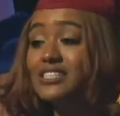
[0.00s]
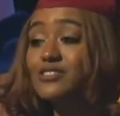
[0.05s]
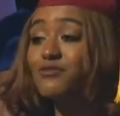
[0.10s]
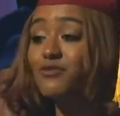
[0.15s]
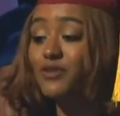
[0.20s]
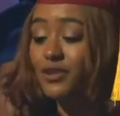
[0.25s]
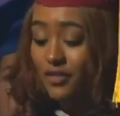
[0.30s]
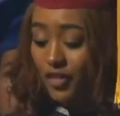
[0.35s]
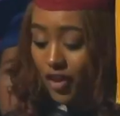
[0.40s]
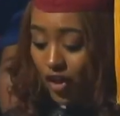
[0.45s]

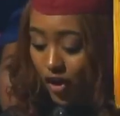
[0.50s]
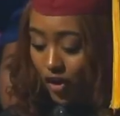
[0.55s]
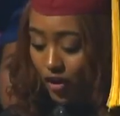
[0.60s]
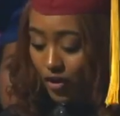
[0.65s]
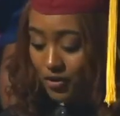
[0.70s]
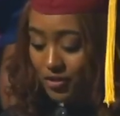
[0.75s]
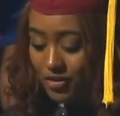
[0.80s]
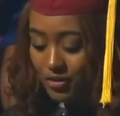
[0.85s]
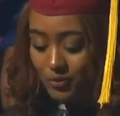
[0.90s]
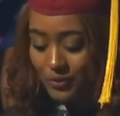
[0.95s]
fill the
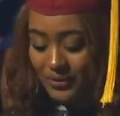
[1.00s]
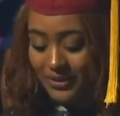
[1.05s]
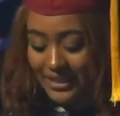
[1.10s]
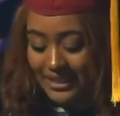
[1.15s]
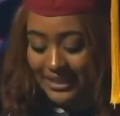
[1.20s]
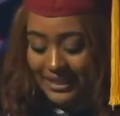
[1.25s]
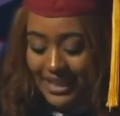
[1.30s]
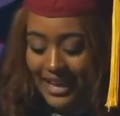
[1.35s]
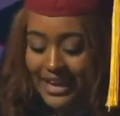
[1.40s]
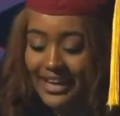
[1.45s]
earth with the
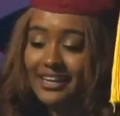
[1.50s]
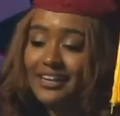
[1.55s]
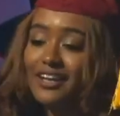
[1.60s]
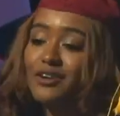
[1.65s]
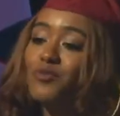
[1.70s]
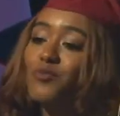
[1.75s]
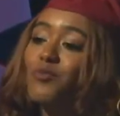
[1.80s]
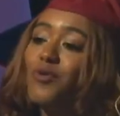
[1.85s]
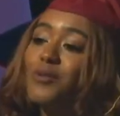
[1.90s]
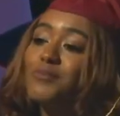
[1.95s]
light
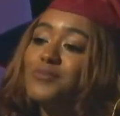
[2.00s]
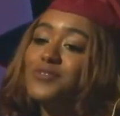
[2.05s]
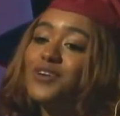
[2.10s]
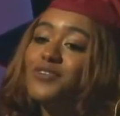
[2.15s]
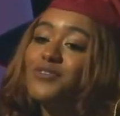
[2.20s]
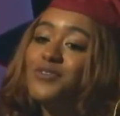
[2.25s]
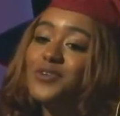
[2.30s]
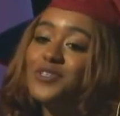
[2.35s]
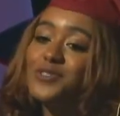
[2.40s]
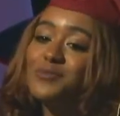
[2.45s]
and warmth
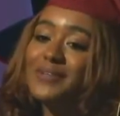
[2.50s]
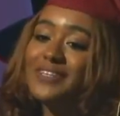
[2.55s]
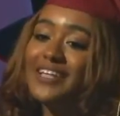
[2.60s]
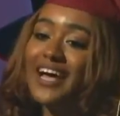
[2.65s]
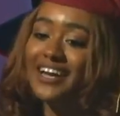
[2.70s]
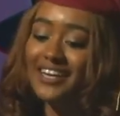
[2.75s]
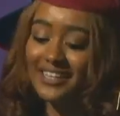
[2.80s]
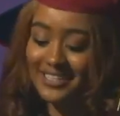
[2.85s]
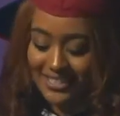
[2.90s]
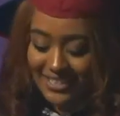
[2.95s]
of
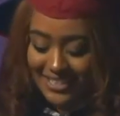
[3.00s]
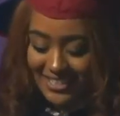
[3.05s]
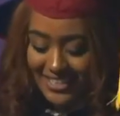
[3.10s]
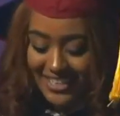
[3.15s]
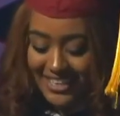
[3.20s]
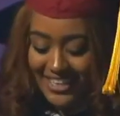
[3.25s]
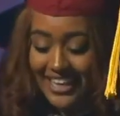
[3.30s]
hospitality."